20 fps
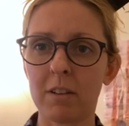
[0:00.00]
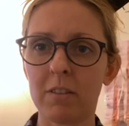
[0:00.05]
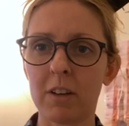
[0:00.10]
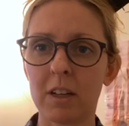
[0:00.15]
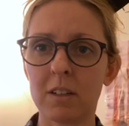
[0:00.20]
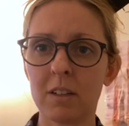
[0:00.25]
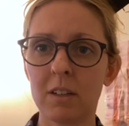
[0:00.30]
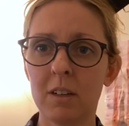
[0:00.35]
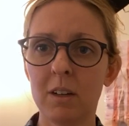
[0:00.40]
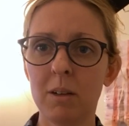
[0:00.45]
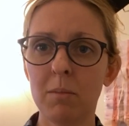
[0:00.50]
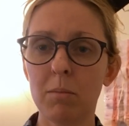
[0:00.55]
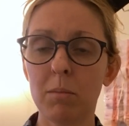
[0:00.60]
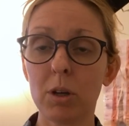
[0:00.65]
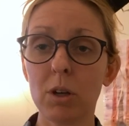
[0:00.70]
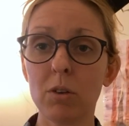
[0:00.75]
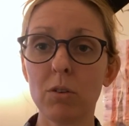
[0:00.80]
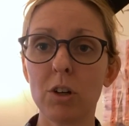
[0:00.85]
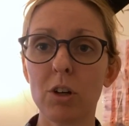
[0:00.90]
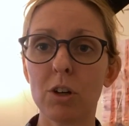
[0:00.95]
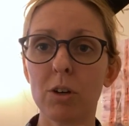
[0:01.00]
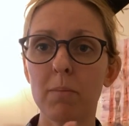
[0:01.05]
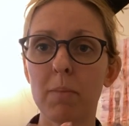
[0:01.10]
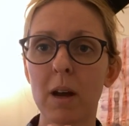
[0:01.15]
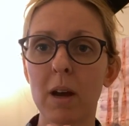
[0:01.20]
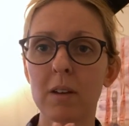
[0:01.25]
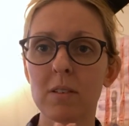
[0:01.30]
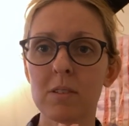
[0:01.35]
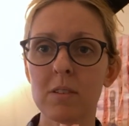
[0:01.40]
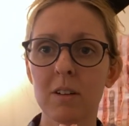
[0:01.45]
it, but you do your
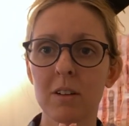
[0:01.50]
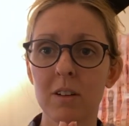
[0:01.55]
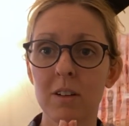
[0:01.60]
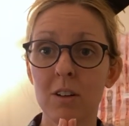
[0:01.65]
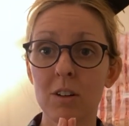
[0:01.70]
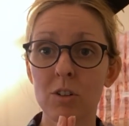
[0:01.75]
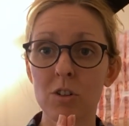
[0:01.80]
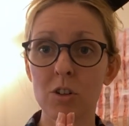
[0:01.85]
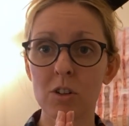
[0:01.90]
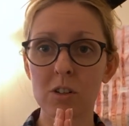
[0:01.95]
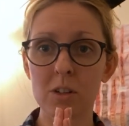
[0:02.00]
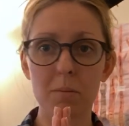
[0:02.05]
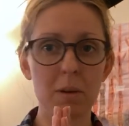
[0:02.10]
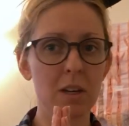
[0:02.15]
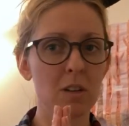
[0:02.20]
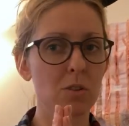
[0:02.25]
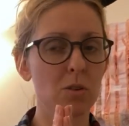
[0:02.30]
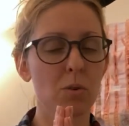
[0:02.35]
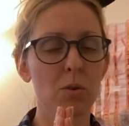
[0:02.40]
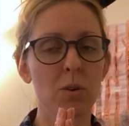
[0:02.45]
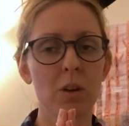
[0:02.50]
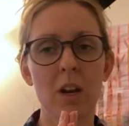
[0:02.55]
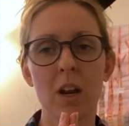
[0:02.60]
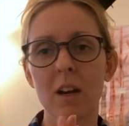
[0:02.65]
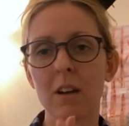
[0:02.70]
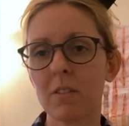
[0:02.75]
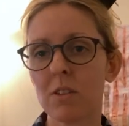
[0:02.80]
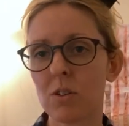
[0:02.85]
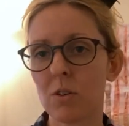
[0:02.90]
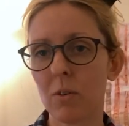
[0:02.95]
best just to be as creative
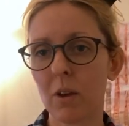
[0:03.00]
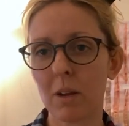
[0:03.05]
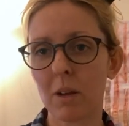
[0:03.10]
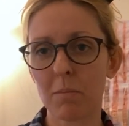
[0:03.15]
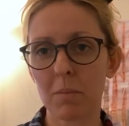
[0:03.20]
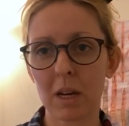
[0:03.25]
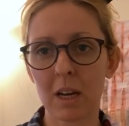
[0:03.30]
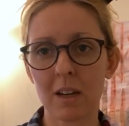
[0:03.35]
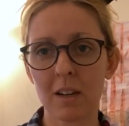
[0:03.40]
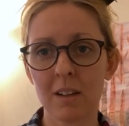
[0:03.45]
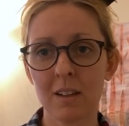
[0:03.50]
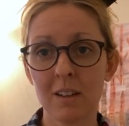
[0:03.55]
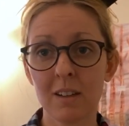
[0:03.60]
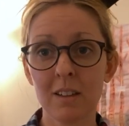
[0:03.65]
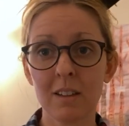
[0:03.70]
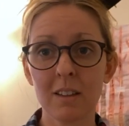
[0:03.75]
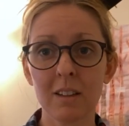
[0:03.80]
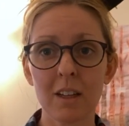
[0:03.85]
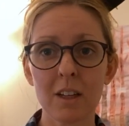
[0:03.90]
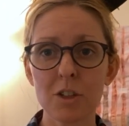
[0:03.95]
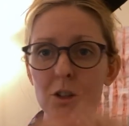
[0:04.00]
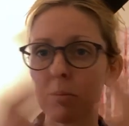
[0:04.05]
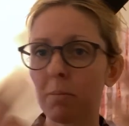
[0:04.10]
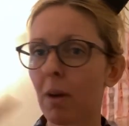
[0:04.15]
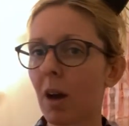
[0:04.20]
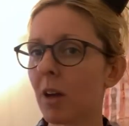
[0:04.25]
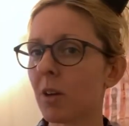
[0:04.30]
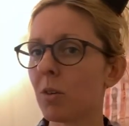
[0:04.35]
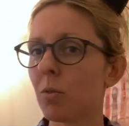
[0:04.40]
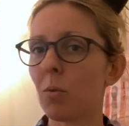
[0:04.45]
as you can be. Let your
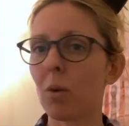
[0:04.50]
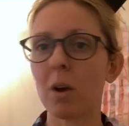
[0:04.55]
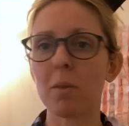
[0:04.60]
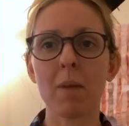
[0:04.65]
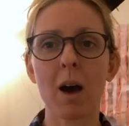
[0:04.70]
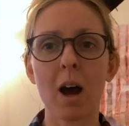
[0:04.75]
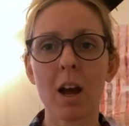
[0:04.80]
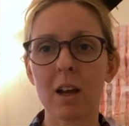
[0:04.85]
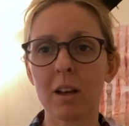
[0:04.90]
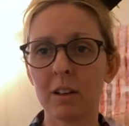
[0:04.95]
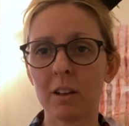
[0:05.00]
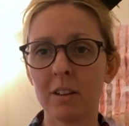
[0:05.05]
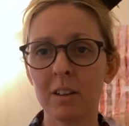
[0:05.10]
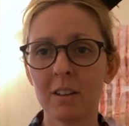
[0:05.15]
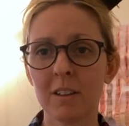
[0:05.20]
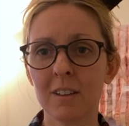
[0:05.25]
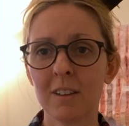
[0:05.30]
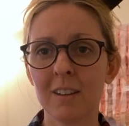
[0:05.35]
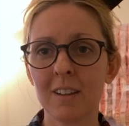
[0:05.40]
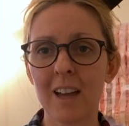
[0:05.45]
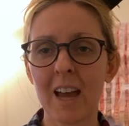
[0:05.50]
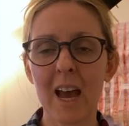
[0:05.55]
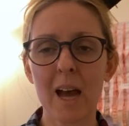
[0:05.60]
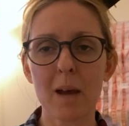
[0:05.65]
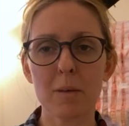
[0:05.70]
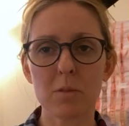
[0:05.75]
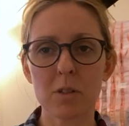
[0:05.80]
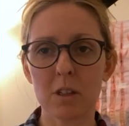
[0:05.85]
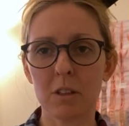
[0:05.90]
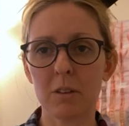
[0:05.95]
mind run wild.
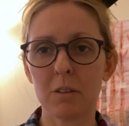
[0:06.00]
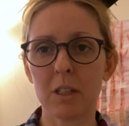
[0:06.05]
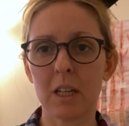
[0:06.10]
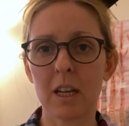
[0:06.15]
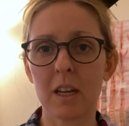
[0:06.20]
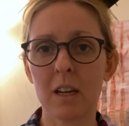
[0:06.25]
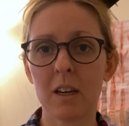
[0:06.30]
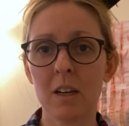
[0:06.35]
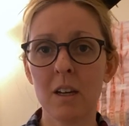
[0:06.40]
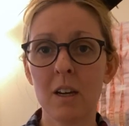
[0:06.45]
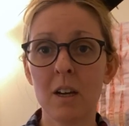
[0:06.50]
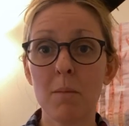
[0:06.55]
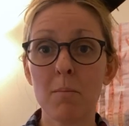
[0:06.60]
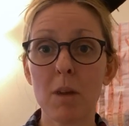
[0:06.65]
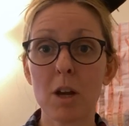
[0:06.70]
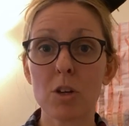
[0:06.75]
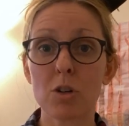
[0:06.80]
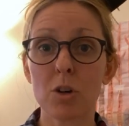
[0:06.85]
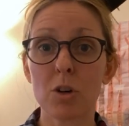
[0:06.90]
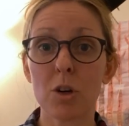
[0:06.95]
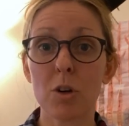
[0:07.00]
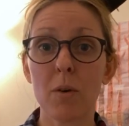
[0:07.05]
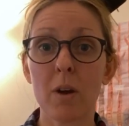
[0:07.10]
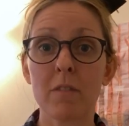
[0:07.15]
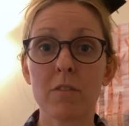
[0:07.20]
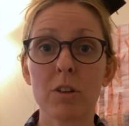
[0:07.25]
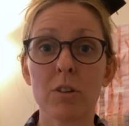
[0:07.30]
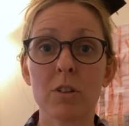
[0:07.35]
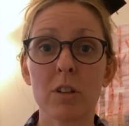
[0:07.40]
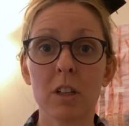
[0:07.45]
Absolutely. Make sure you have
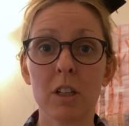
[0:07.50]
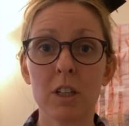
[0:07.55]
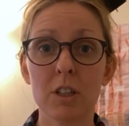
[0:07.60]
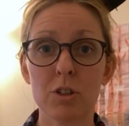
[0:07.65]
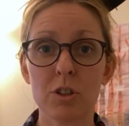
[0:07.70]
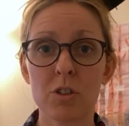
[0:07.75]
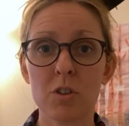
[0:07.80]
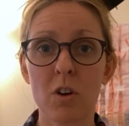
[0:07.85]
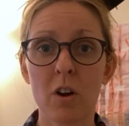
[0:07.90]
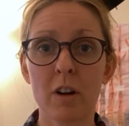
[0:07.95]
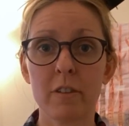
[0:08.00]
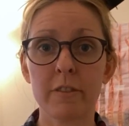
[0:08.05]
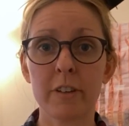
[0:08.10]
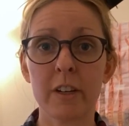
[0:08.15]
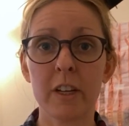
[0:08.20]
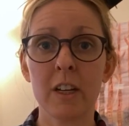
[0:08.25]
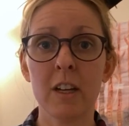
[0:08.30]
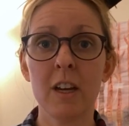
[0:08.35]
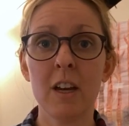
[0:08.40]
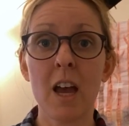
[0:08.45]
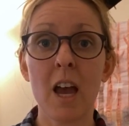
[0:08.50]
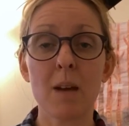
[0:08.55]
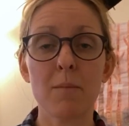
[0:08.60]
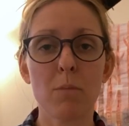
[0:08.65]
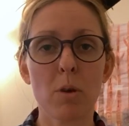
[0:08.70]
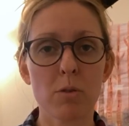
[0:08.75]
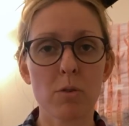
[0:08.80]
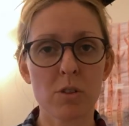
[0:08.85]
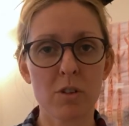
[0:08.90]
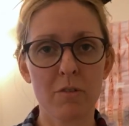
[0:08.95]
your delicious coffee, and
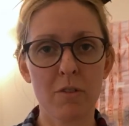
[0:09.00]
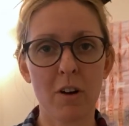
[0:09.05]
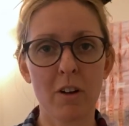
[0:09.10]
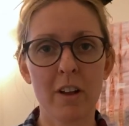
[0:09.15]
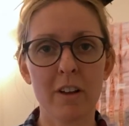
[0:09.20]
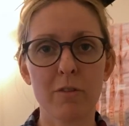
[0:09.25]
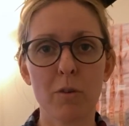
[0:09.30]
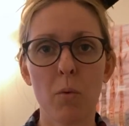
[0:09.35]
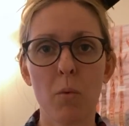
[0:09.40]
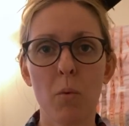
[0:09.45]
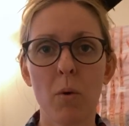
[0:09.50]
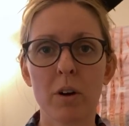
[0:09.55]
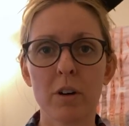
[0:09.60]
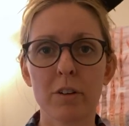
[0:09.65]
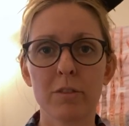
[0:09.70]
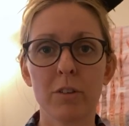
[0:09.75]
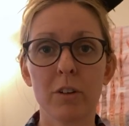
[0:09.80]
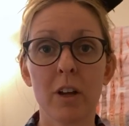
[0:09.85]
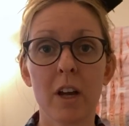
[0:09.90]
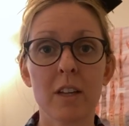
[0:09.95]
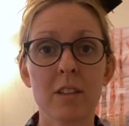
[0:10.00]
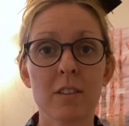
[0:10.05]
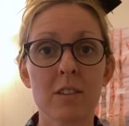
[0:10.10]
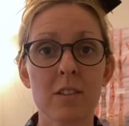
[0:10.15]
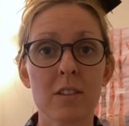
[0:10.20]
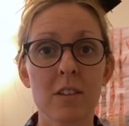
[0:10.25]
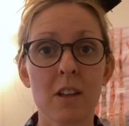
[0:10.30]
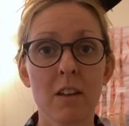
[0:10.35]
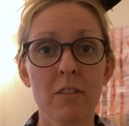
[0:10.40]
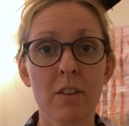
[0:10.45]
most of all, have a wonderful and
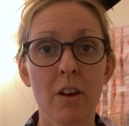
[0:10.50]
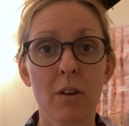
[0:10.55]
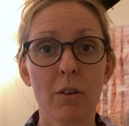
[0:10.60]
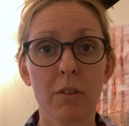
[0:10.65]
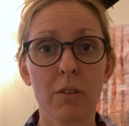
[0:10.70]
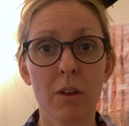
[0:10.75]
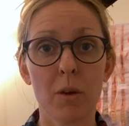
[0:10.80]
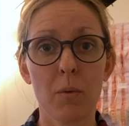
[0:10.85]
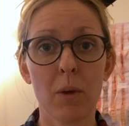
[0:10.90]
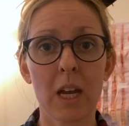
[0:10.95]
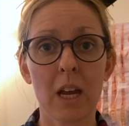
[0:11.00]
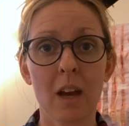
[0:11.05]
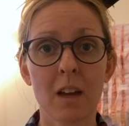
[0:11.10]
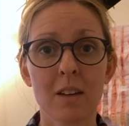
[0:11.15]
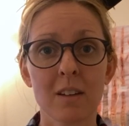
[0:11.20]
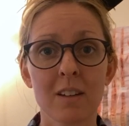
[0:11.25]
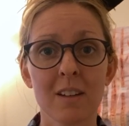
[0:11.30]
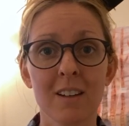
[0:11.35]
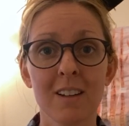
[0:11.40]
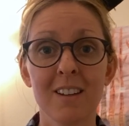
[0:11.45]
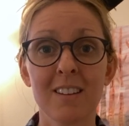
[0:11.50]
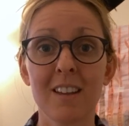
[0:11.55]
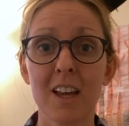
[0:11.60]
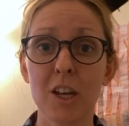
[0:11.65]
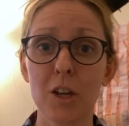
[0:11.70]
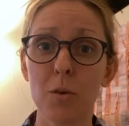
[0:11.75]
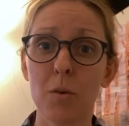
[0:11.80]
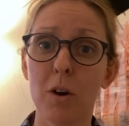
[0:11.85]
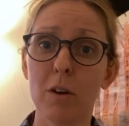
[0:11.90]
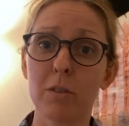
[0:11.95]
safe, healthy weekend. Thank
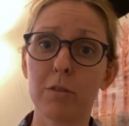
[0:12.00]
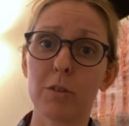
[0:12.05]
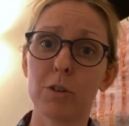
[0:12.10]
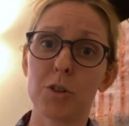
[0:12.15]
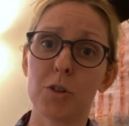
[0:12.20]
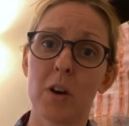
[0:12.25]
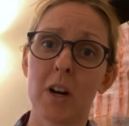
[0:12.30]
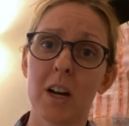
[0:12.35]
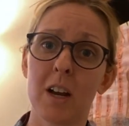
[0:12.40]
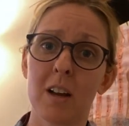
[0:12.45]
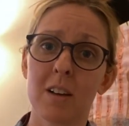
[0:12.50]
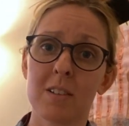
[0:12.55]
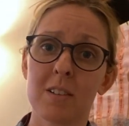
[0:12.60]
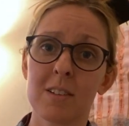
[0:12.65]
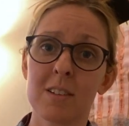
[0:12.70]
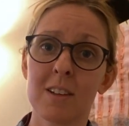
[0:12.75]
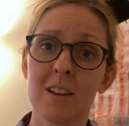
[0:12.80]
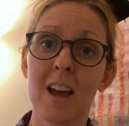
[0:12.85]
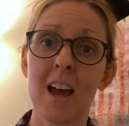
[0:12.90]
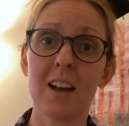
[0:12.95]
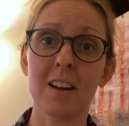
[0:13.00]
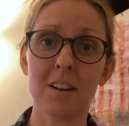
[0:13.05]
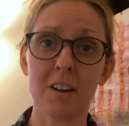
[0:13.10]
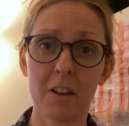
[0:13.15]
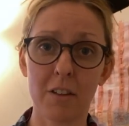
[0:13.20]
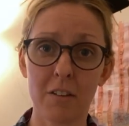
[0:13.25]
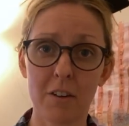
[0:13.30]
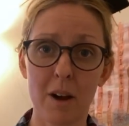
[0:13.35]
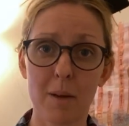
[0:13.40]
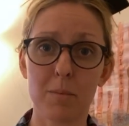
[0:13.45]
you all for joining us at
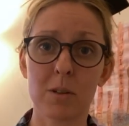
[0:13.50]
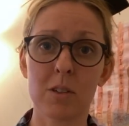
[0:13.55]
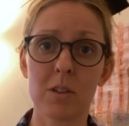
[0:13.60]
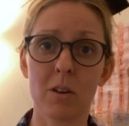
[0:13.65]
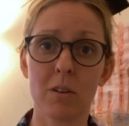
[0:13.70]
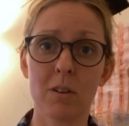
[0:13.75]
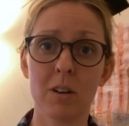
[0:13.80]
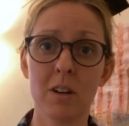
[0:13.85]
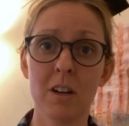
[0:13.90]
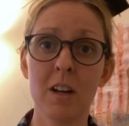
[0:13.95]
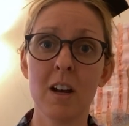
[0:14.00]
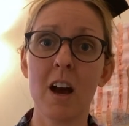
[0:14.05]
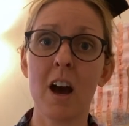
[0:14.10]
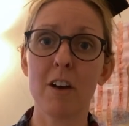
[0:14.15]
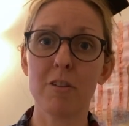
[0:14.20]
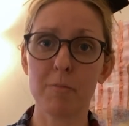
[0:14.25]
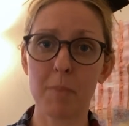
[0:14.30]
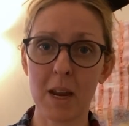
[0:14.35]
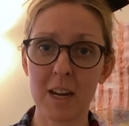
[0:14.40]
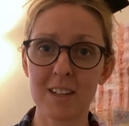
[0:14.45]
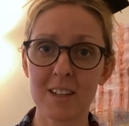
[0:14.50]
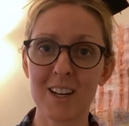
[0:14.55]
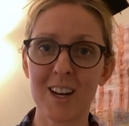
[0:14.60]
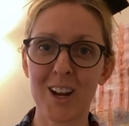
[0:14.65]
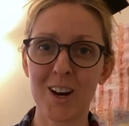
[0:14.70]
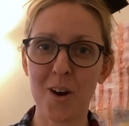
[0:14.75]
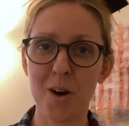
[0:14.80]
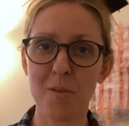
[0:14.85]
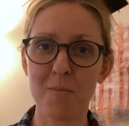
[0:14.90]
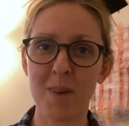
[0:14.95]
another episode of Painting at
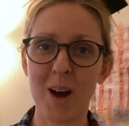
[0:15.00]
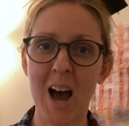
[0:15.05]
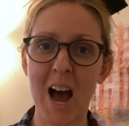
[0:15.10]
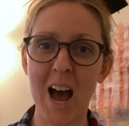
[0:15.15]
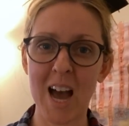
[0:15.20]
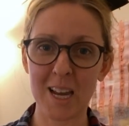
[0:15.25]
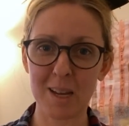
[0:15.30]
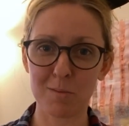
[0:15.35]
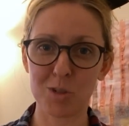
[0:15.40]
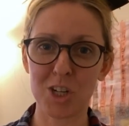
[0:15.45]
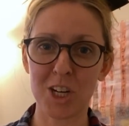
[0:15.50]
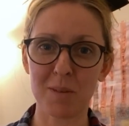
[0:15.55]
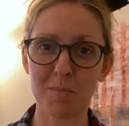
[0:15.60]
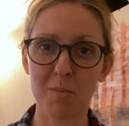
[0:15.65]
Home. I am Jean